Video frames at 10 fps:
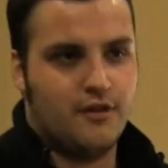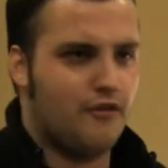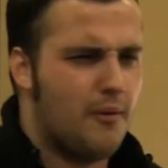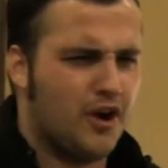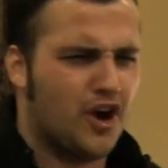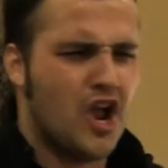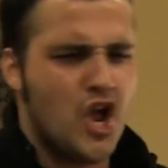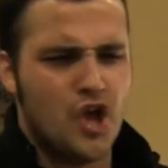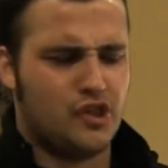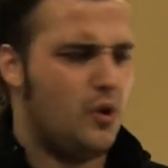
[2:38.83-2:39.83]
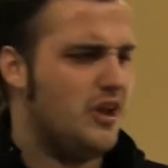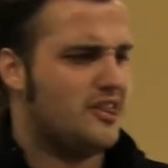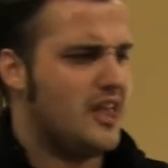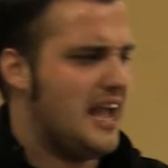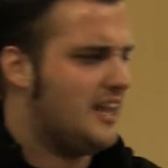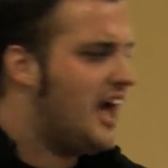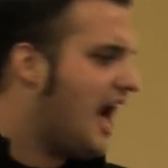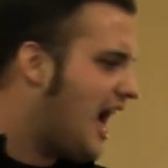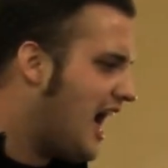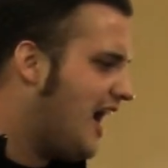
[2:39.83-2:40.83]
from her. So it's like,
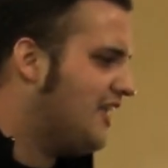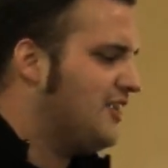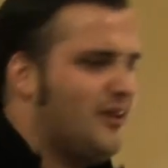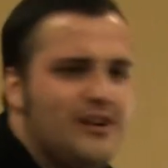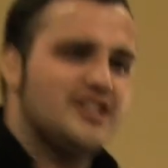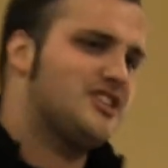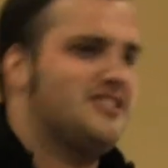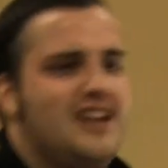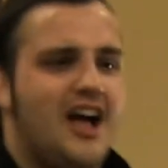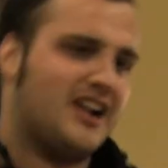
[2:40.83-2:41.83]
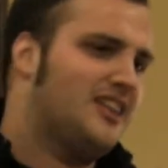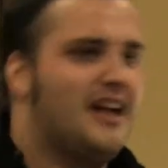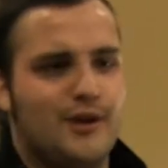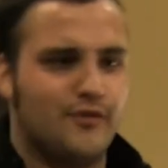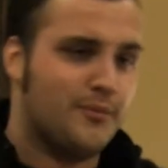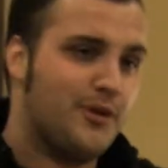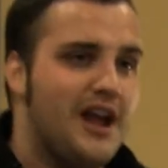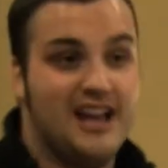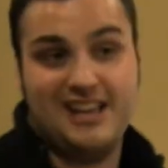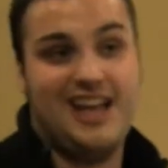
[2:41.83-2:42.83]
haha, we should talk a lot over
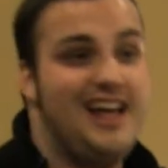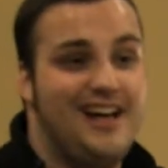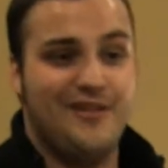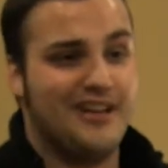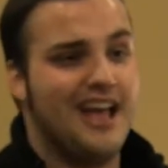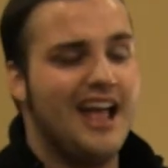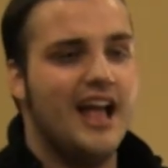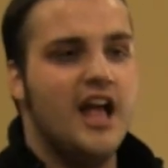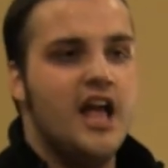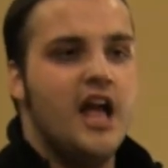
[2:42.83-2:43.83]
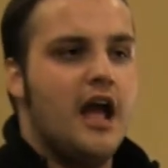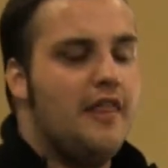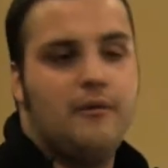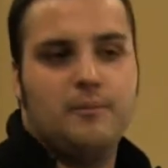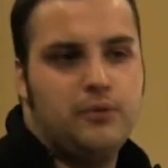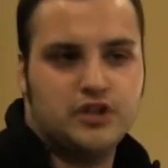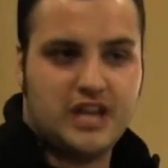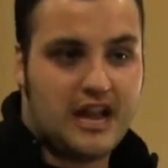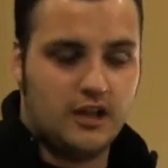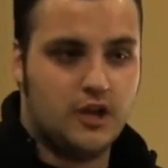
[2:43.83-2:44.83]
break. Yeah, okay. And then when push
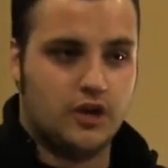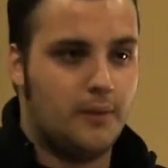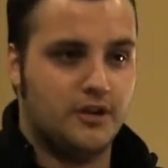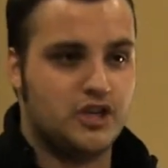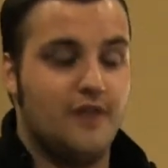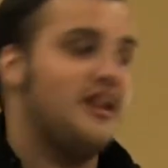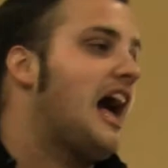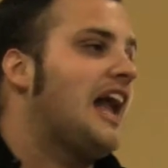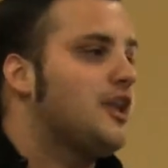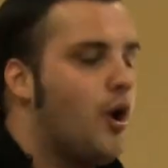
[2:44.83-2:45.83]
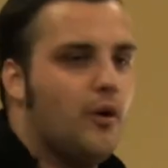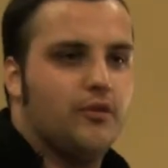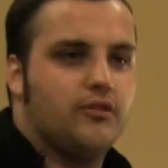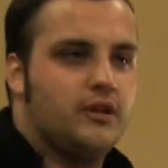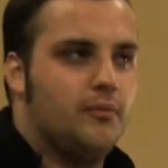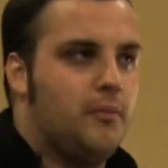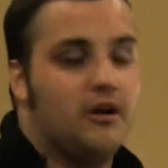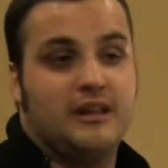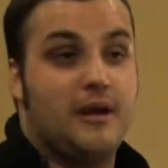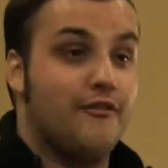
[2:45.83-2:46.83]
came, come to shove, yeah, I know it was,
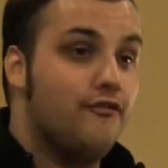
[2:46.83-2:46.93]
partly my